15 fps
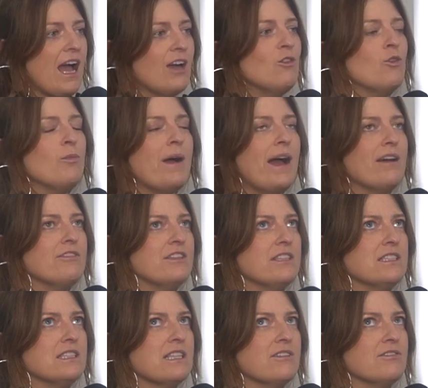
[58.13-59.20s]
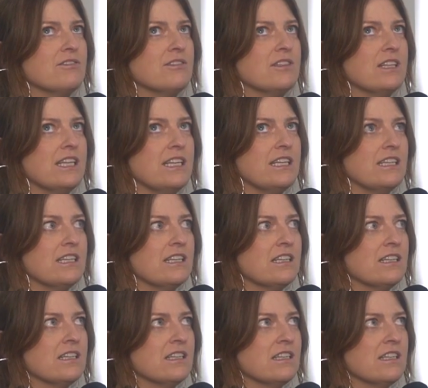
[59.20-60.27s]
I know, but I feel as if,
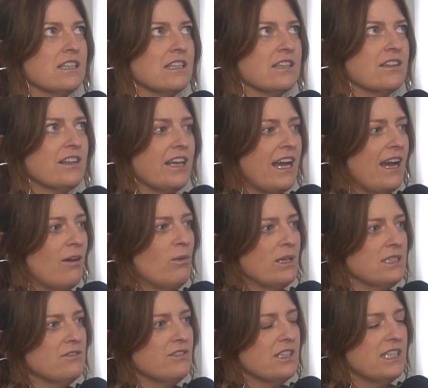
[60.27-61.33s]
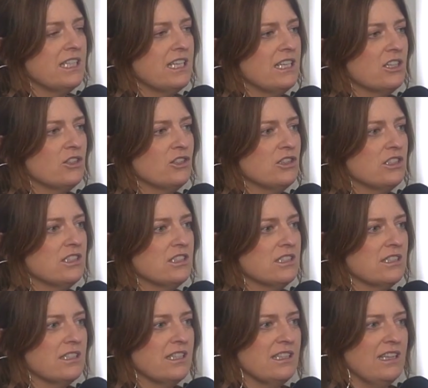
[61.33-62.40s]
like, that I was feeling in a good,
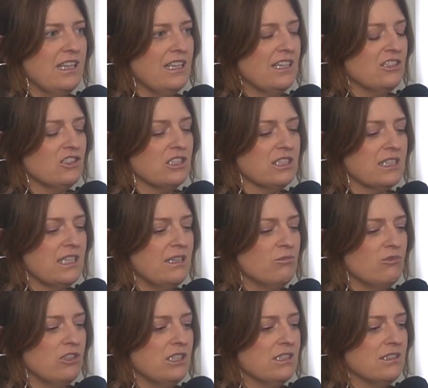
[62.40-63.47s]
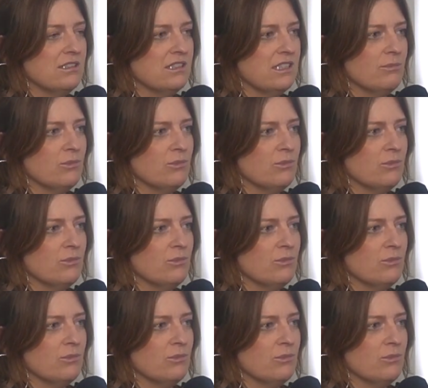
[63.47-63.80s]
and then I just keep reading, like,